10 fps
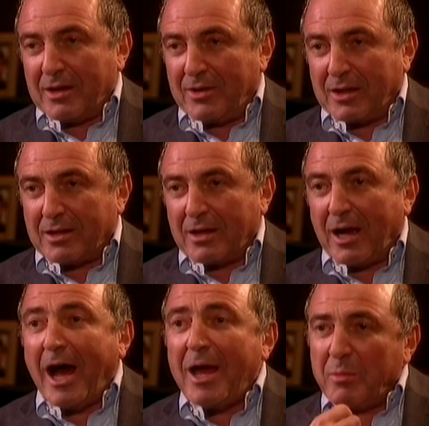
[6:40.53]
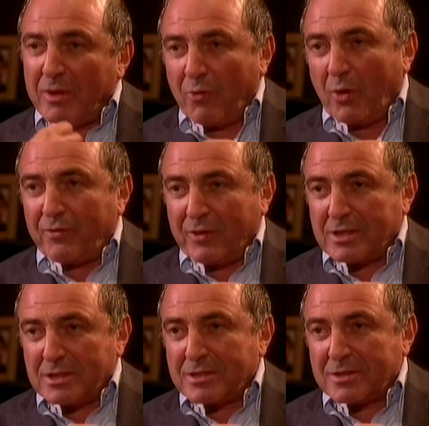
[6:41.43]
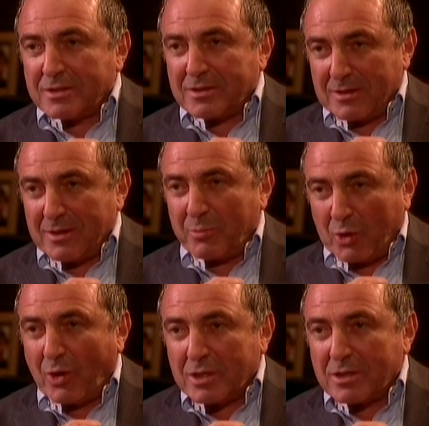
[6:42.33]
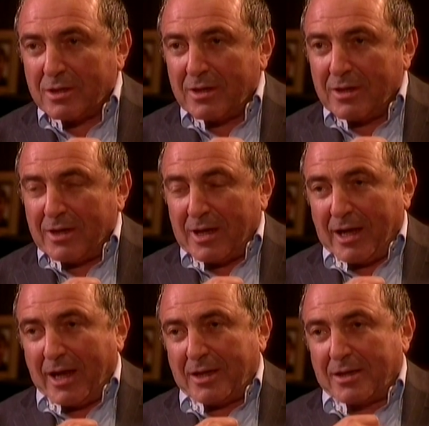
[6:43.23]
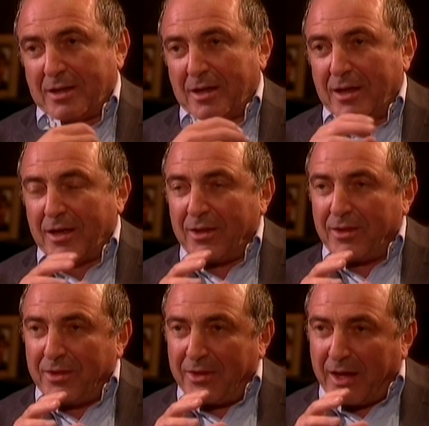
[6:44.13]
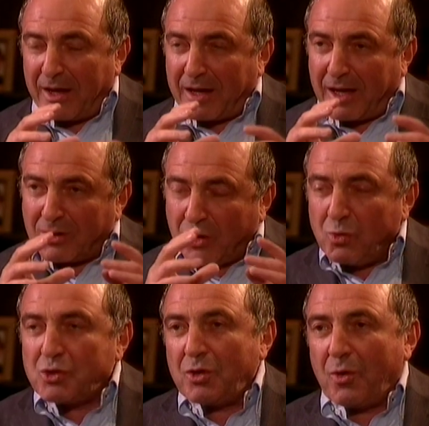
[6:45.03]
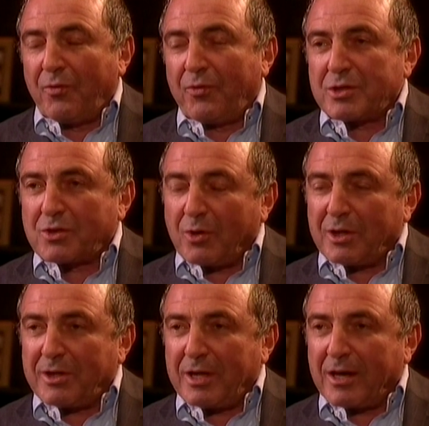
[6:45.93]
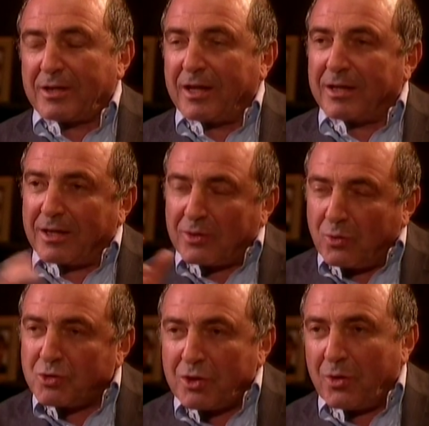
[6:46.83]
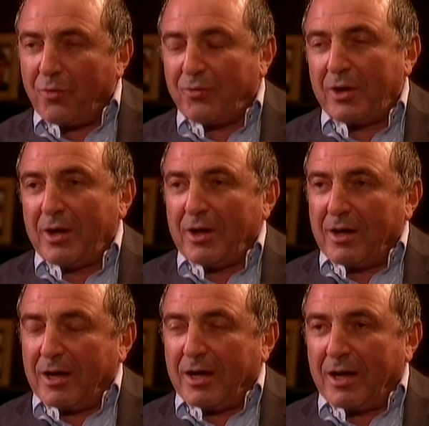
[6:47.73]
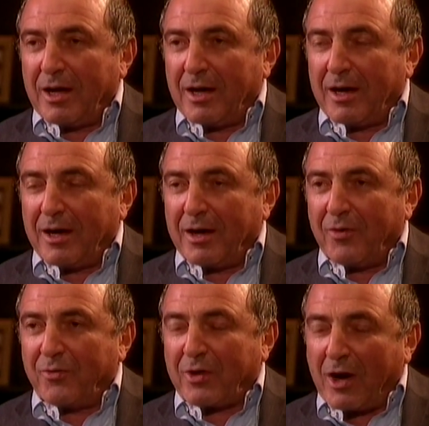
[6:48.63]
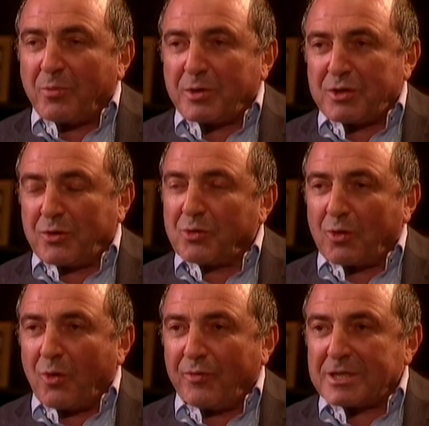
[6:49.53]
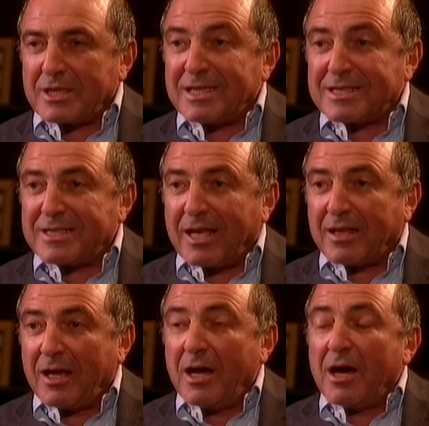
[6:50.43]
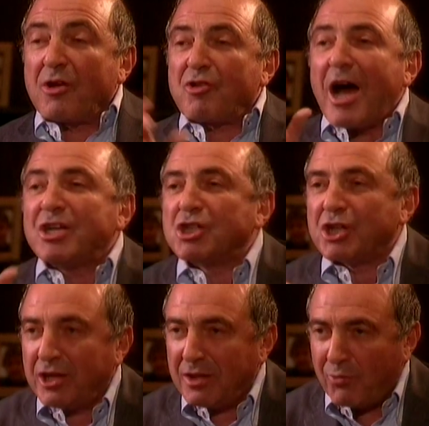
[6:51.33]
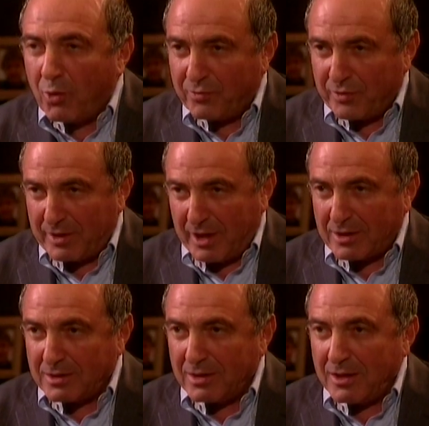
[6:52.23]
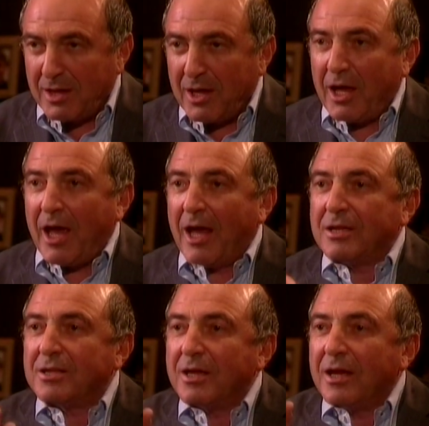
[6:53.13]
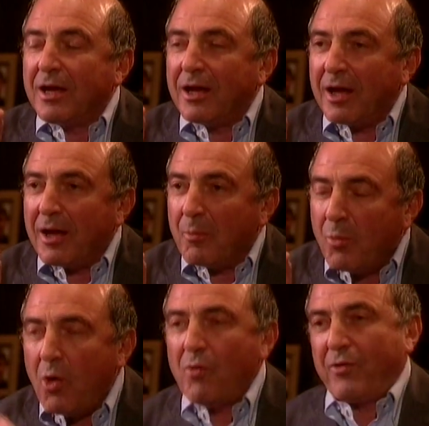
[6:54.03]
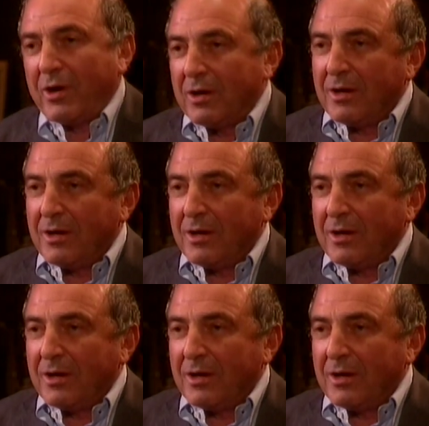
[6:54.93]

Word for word: that I am involved in this plot, and the conclusion of Scotland Yard and conclusion of uh, uh, of Crown Prosecutor Office is that Russia involved in that, and moreover,